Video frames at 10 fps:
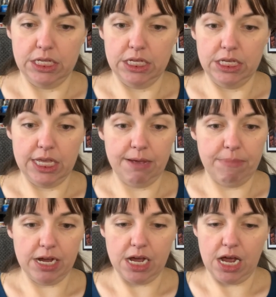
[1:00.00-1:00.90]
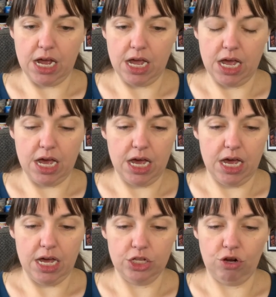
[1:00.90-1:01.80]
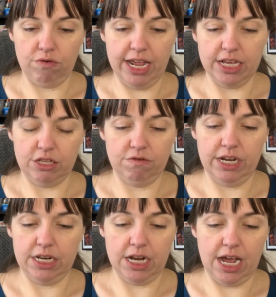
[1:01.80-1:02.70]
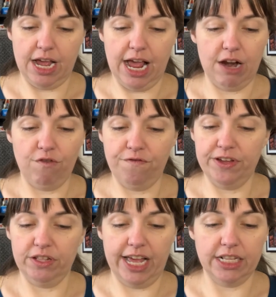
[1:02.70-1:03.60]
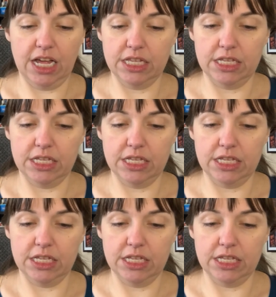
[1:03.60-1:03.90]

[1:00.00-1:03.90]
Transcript: This ain't my cup. Uh-uh. Don't answer it. I don't feel like that's